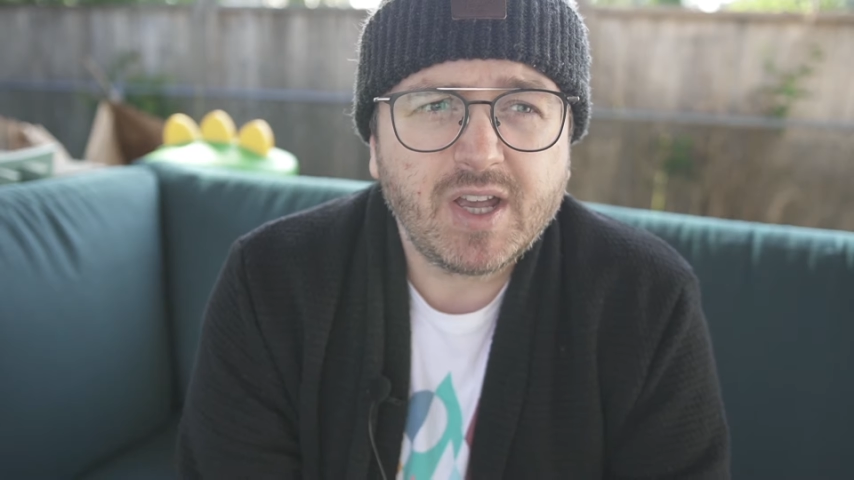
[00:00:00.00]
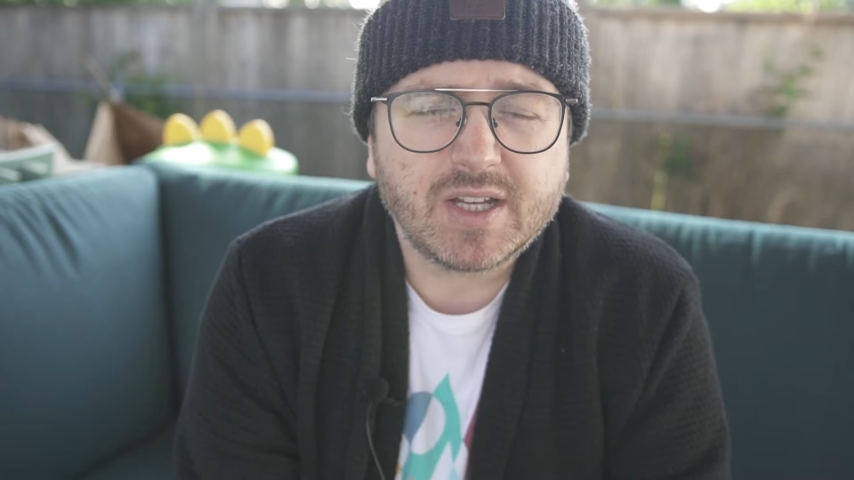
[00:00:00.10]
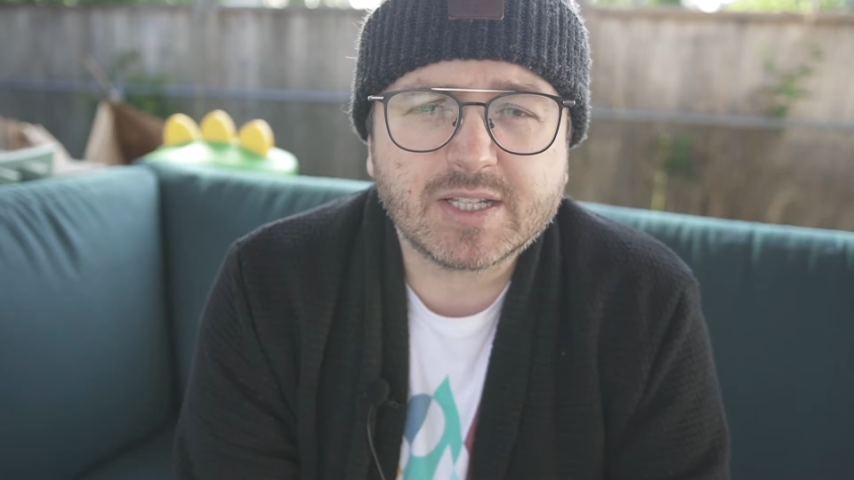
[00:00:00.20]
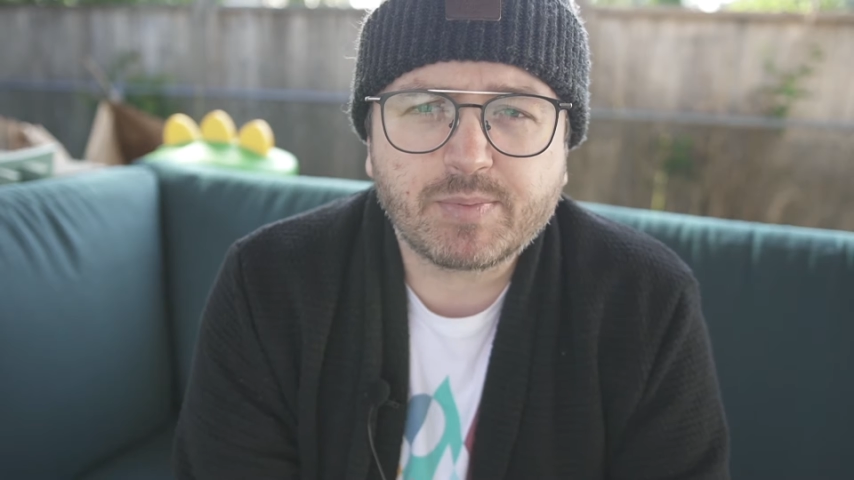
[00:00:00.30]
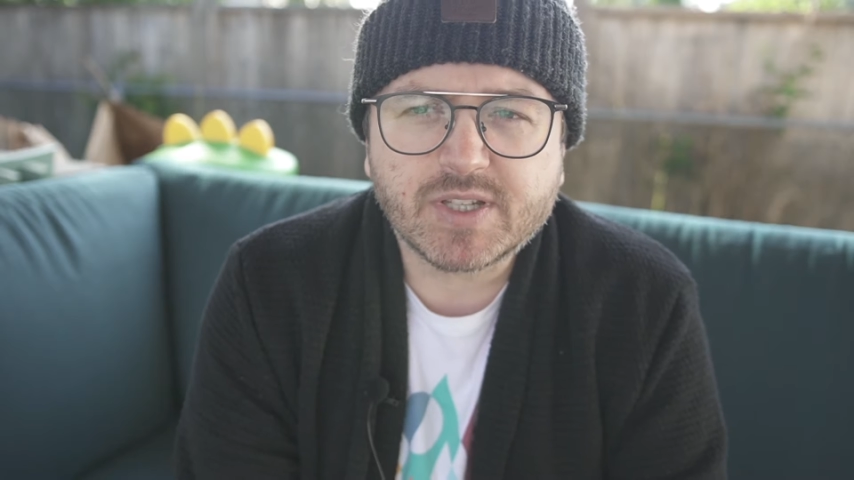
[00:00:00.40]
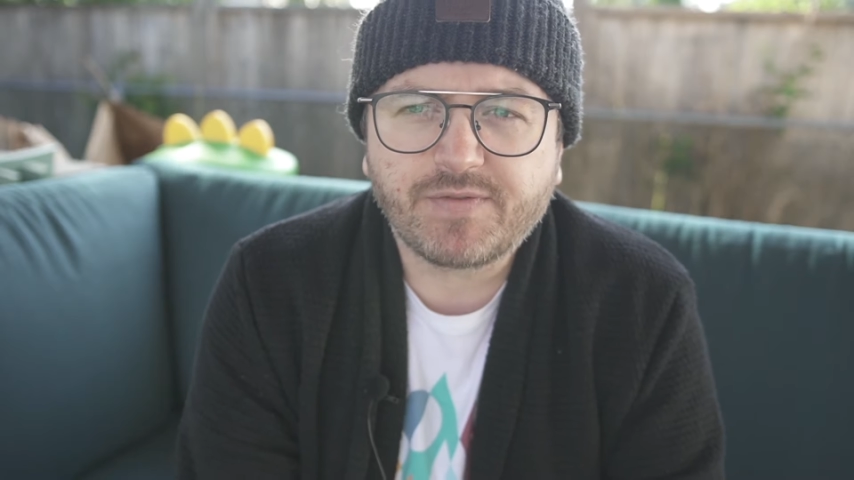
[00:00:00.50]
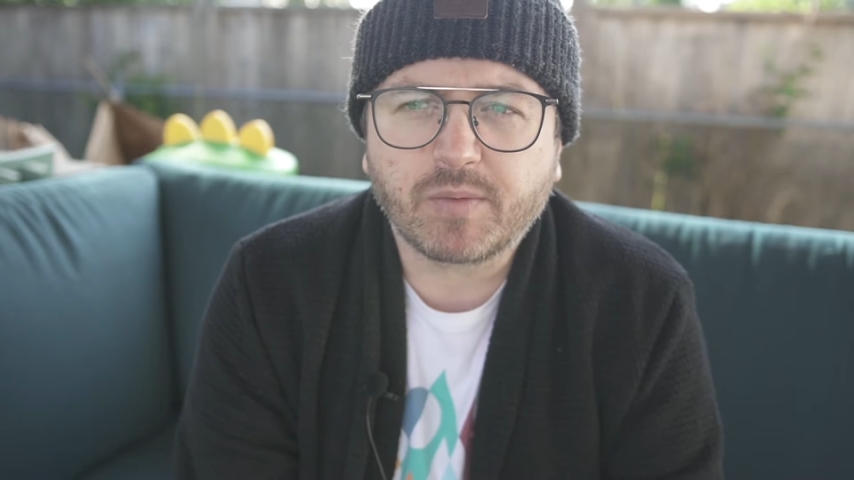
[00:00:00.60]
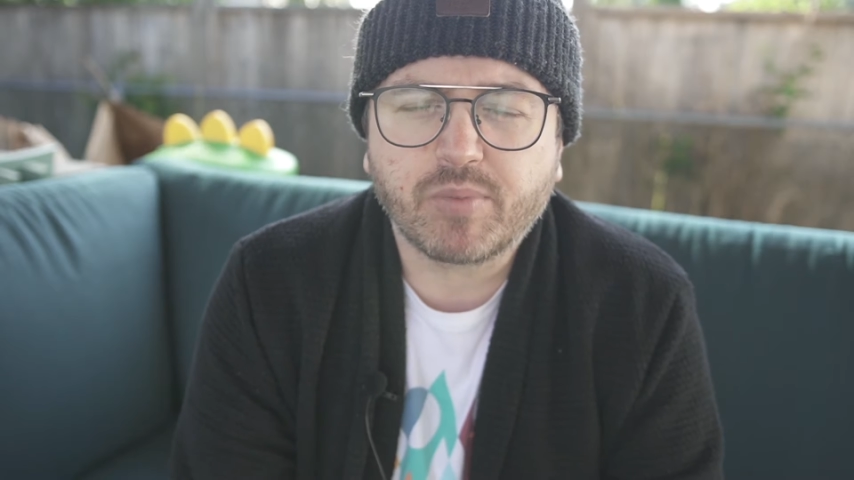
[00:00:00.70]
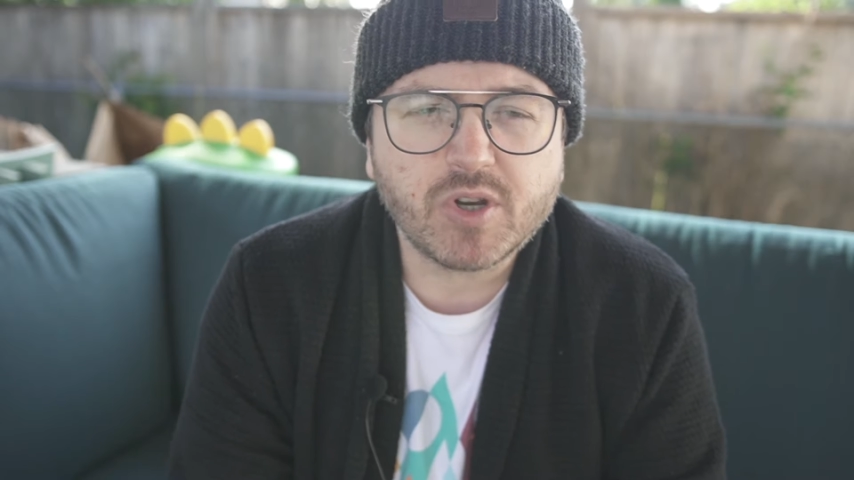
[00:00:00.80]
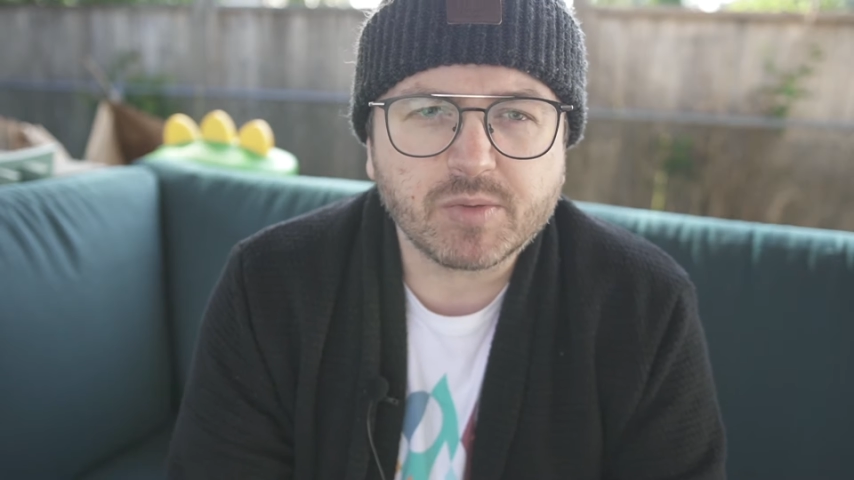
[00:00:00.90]
a
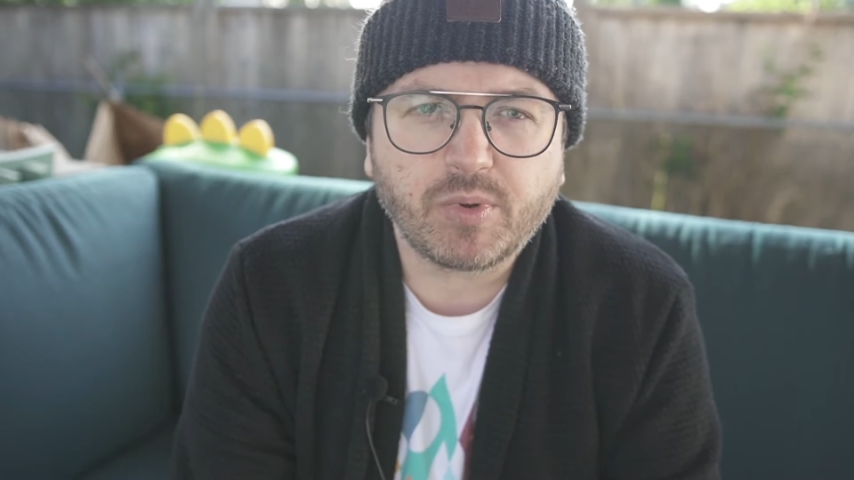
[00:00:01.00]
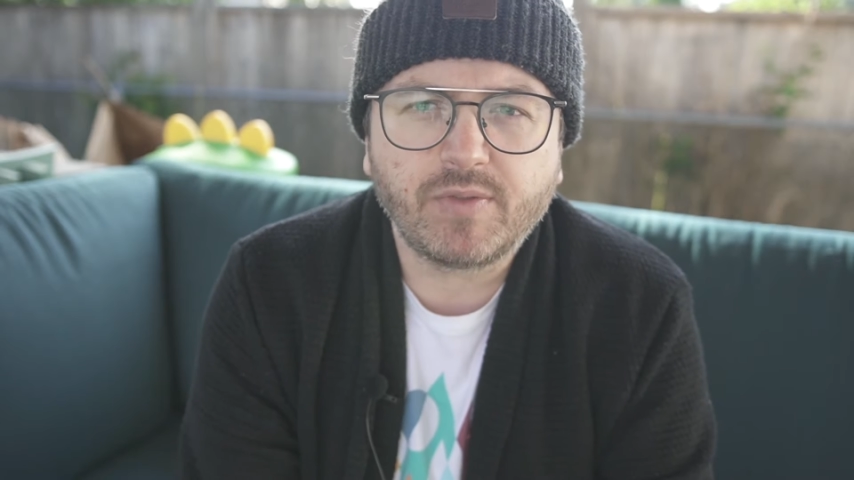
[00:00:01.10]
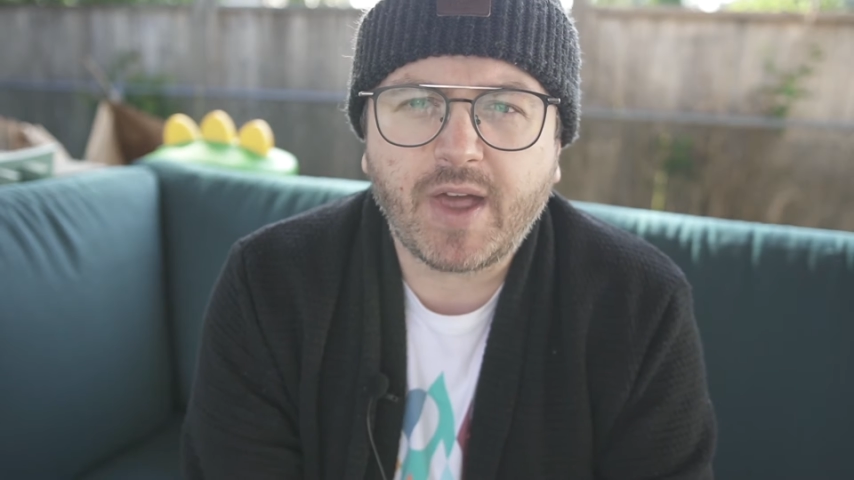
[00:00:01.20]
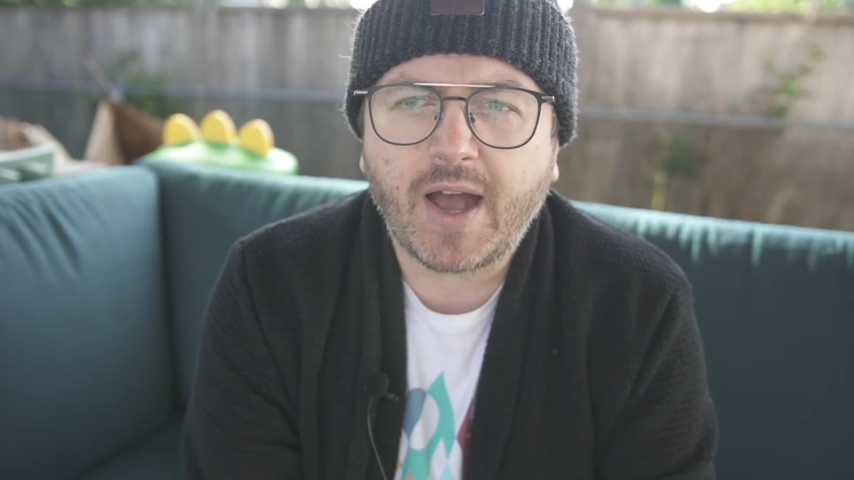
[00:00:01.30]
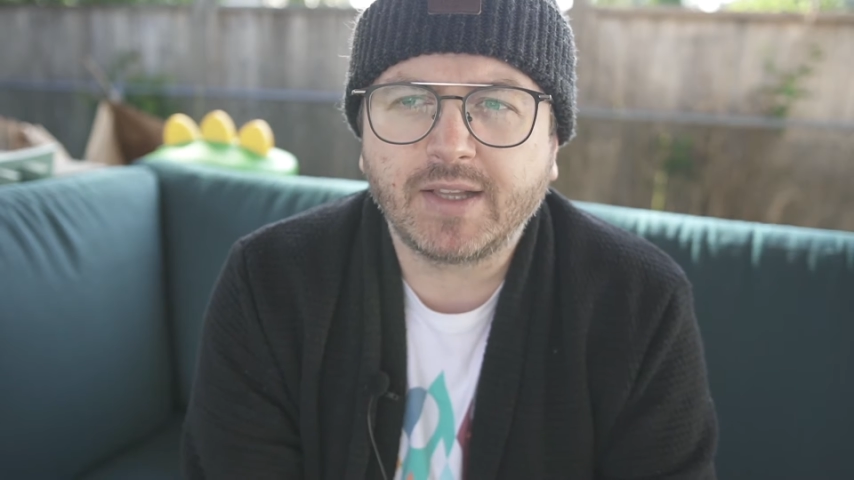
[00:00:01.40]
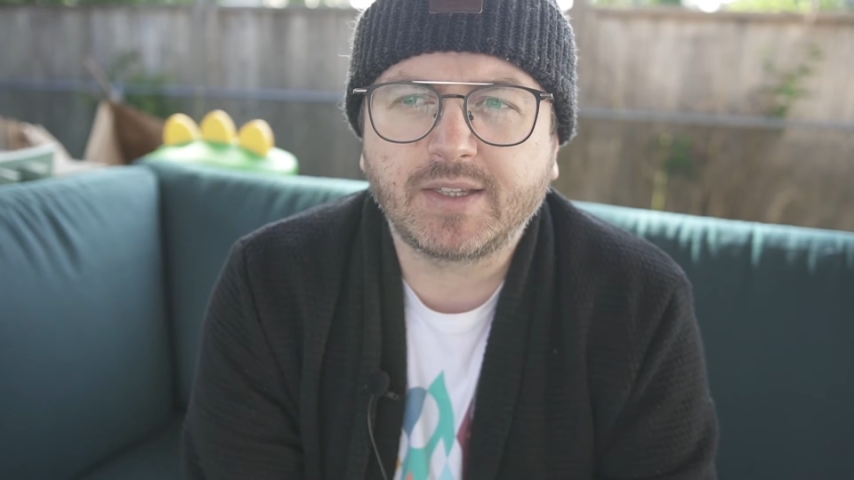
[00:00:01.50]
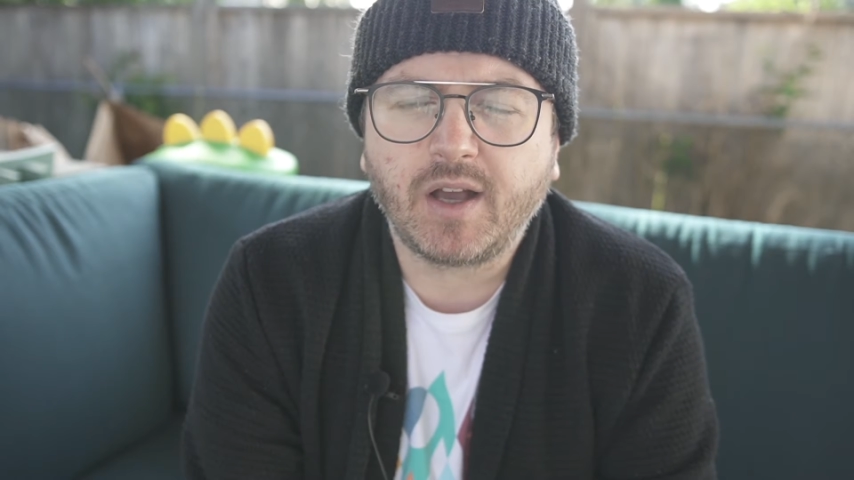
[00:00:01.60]
specific principle that